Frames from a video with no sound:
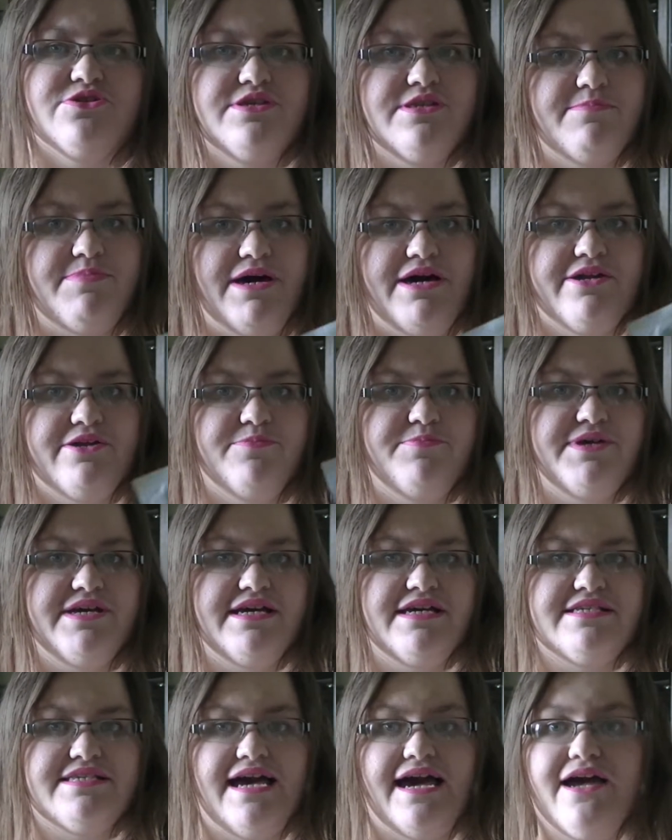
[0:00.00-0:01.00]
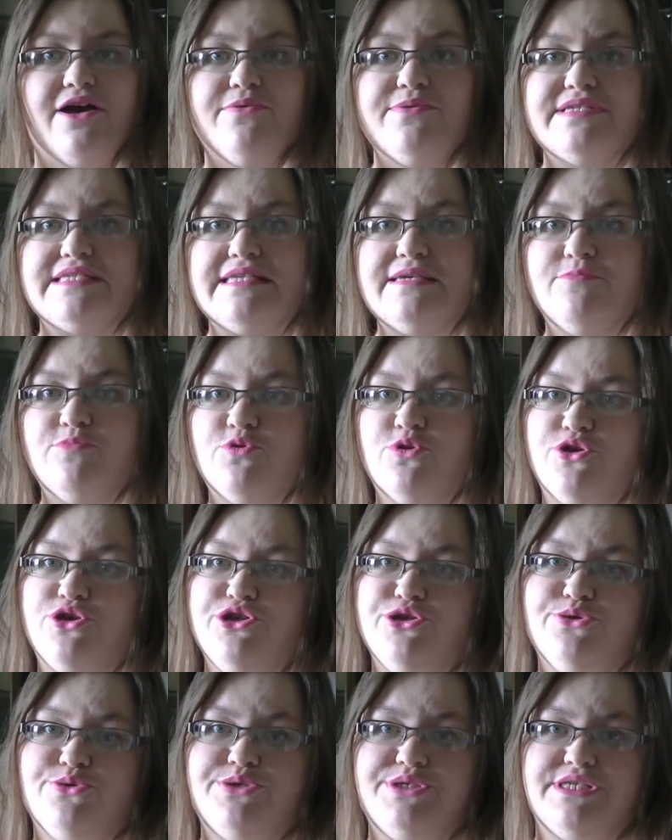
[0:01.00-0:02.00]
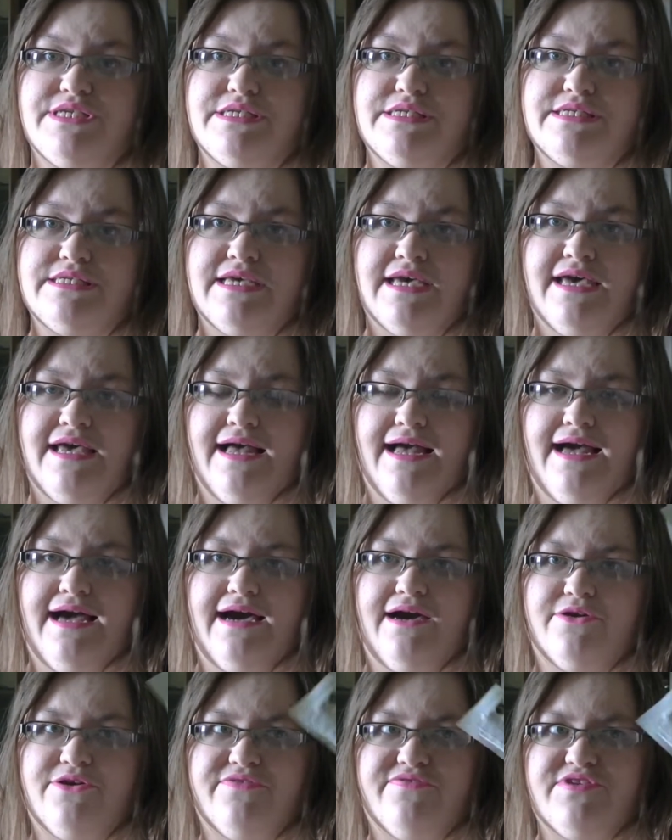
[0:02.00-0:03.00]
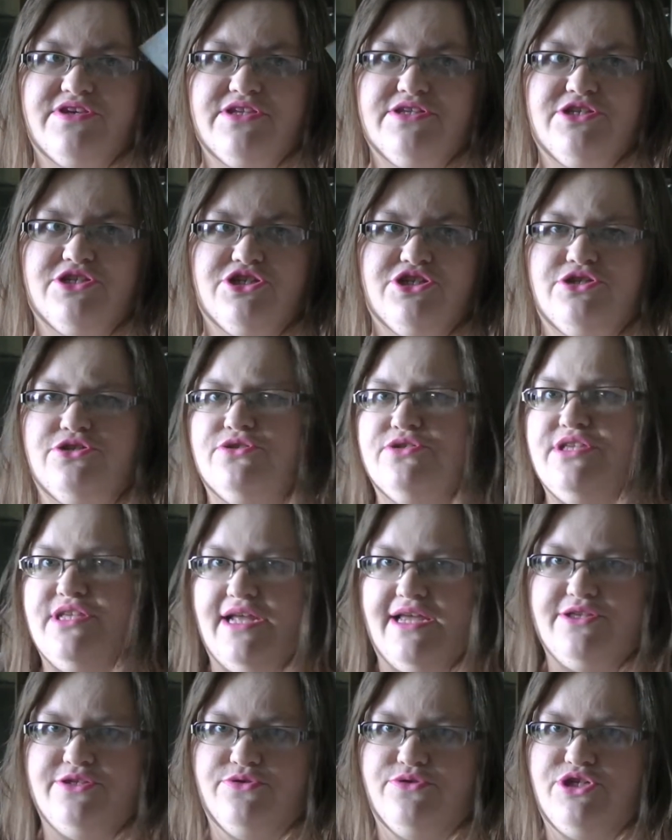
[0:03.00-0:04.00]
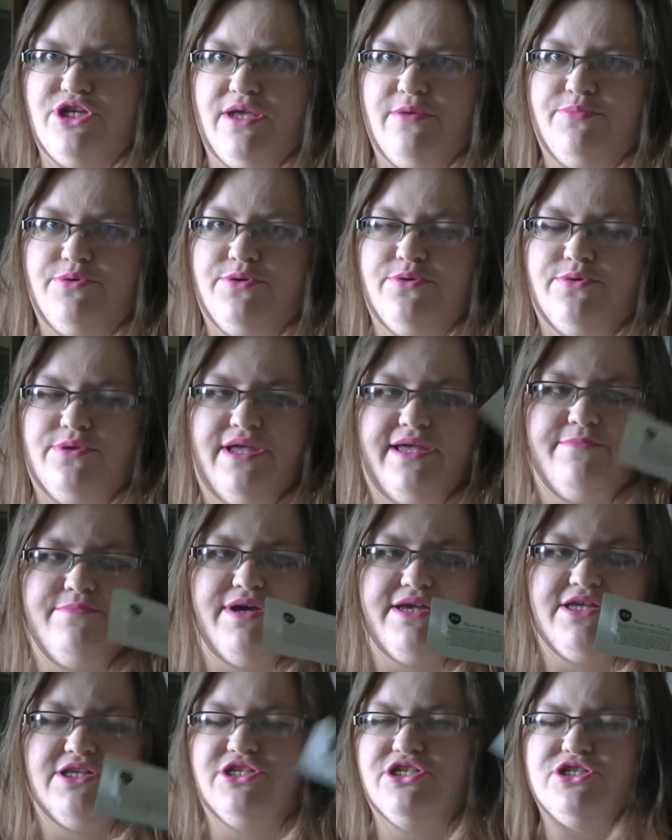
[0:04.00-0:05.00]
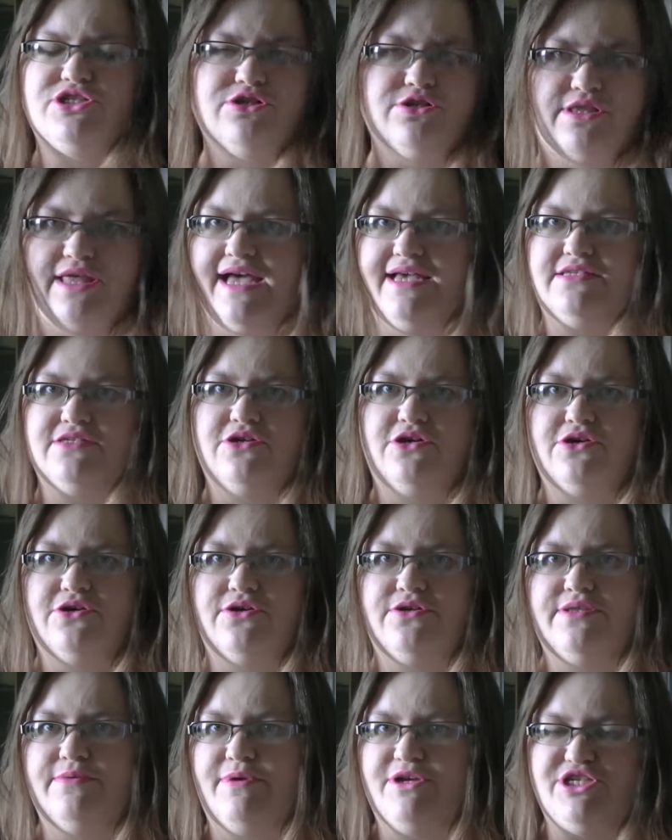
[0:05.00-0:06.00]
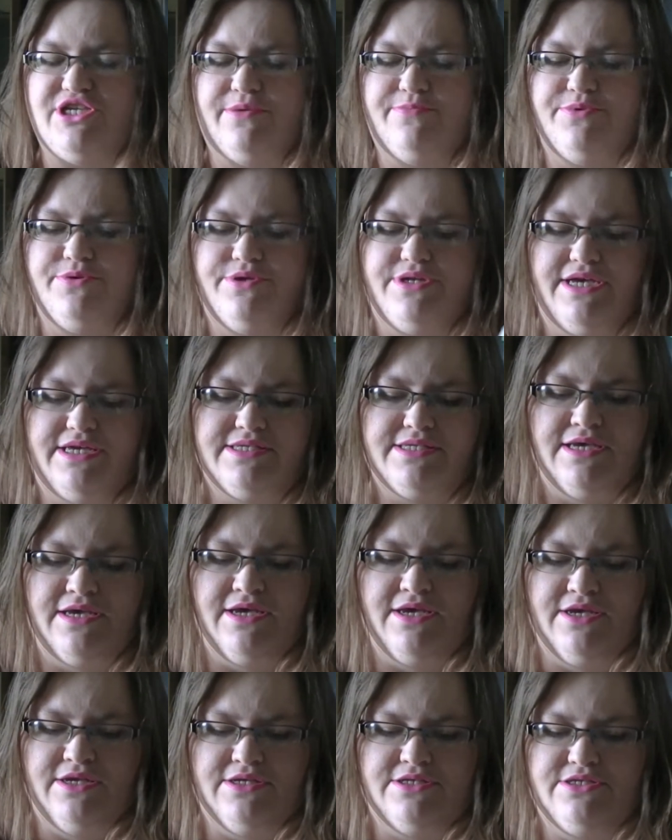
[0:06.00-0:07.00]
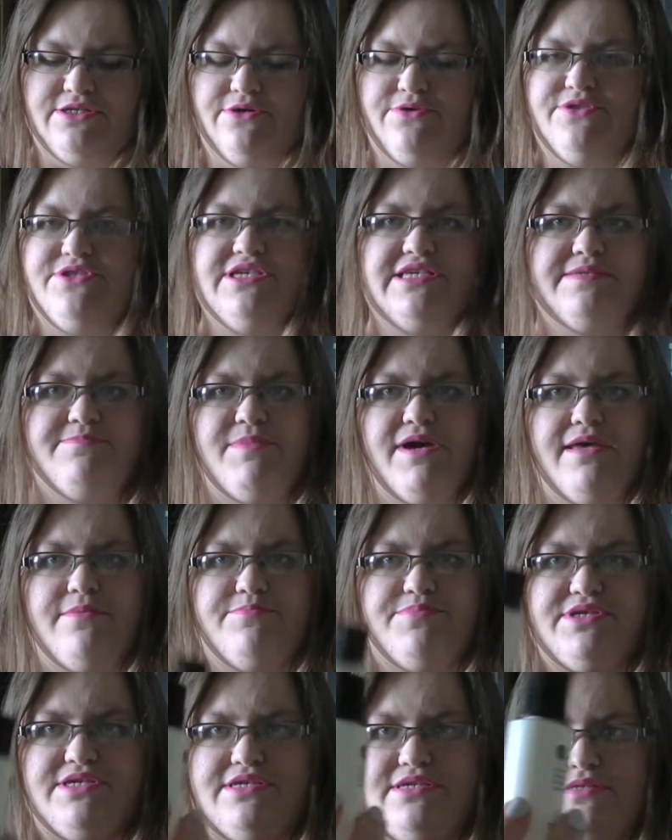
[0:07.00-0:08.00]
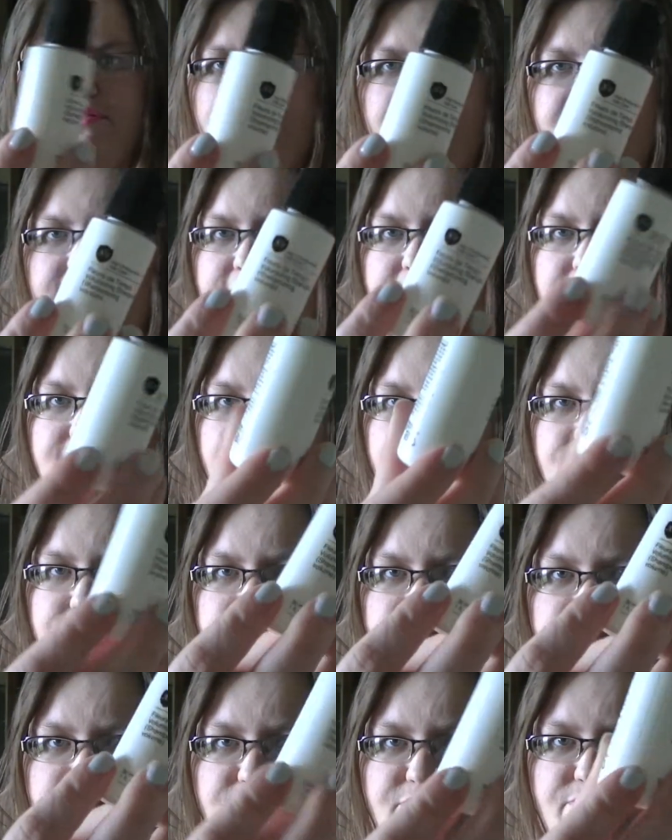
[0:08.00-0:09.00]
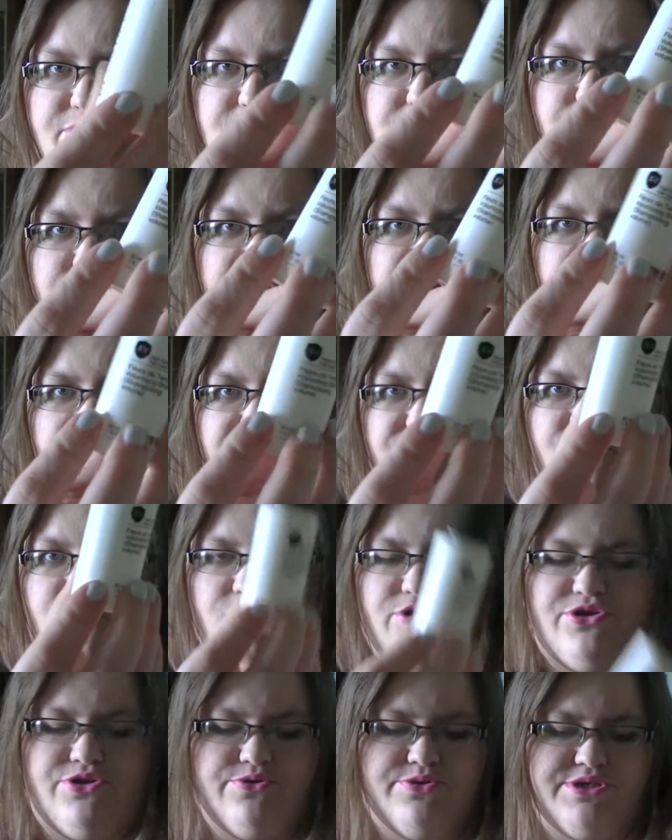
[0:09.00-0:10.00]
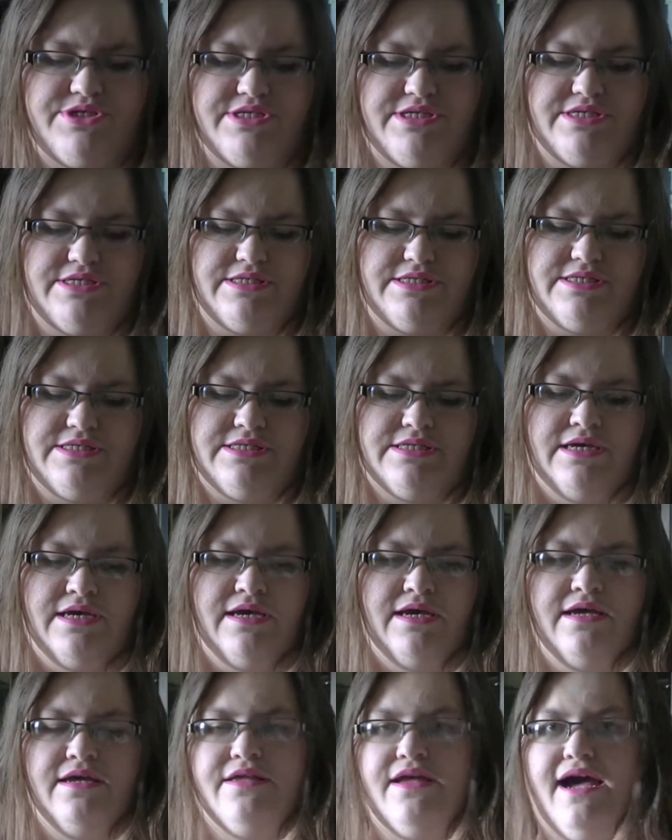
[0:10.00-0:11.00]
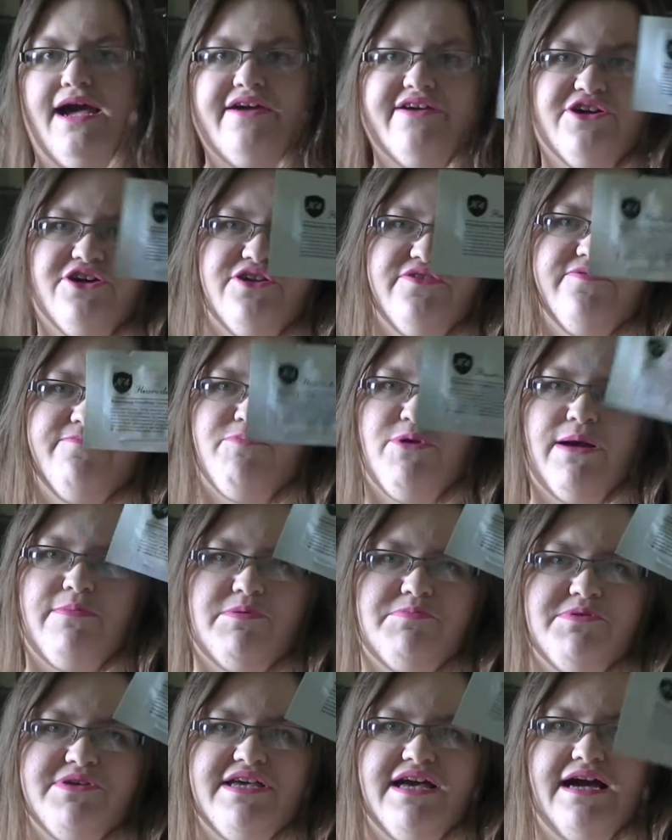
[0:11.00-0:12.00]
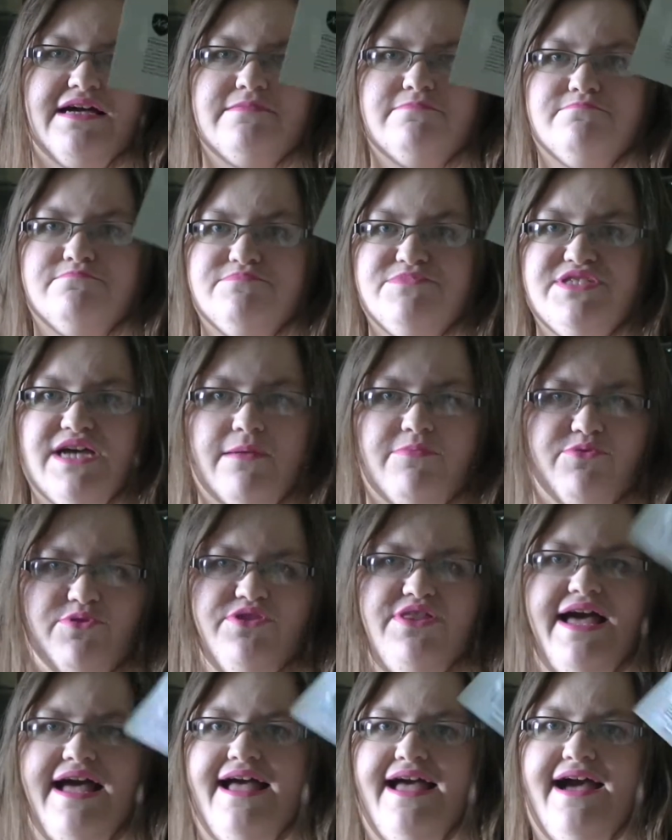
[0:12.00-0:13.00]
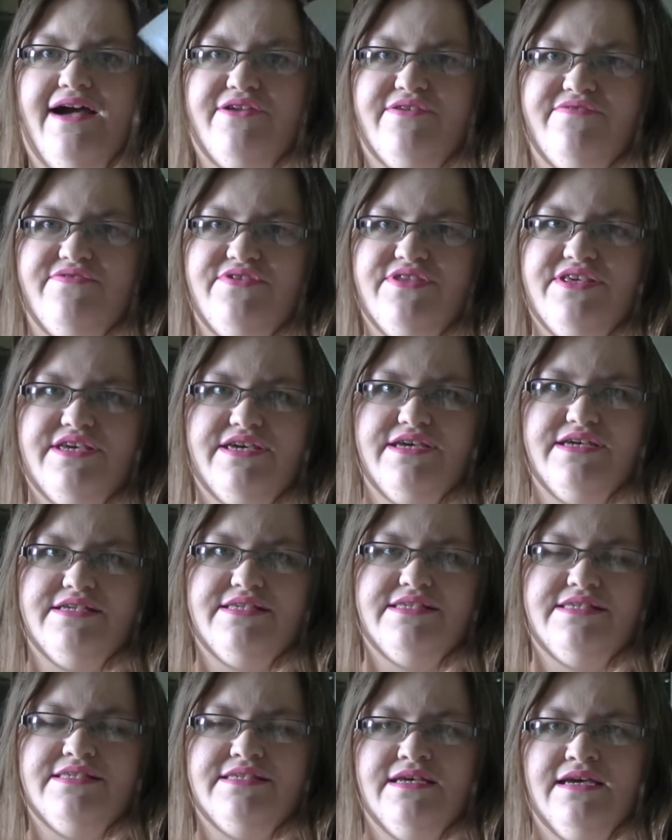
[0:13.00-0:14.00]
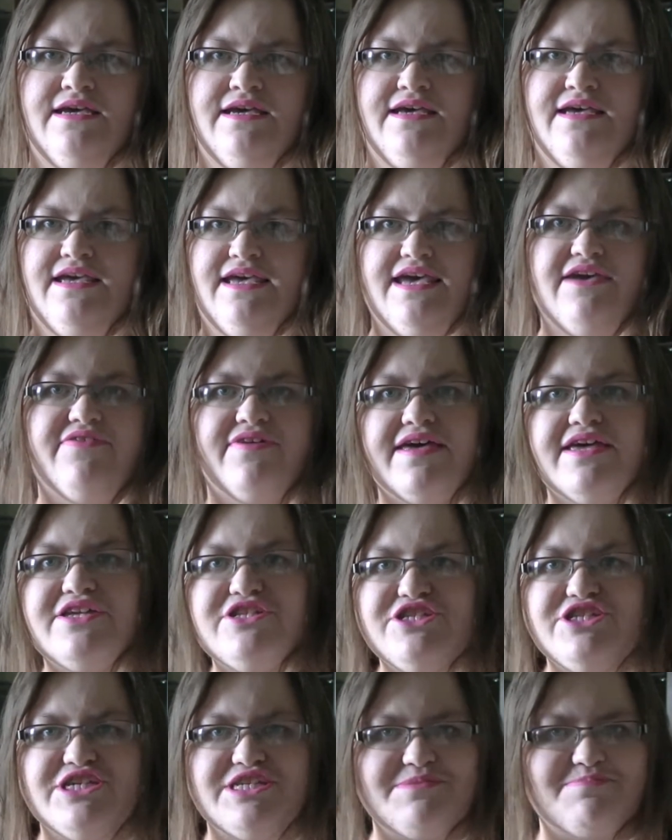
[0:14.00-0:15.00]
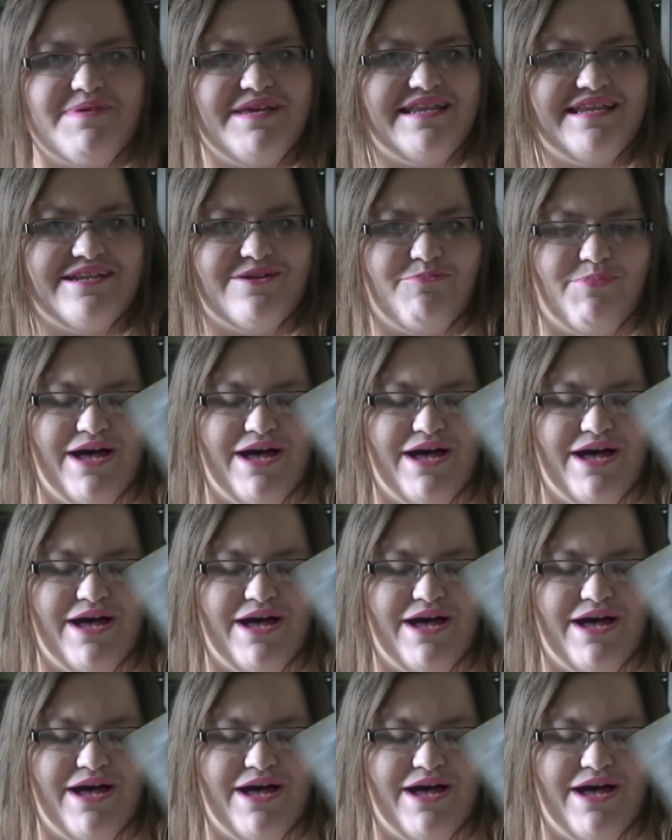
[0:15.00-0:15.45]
in the bottle because I always get more uses out of conditioner than I do shampoo. Like, my conditioner lasts longer than my shampoo does. So this might be like three or four uses. I could have probably gotten double that out of this if it had just been in a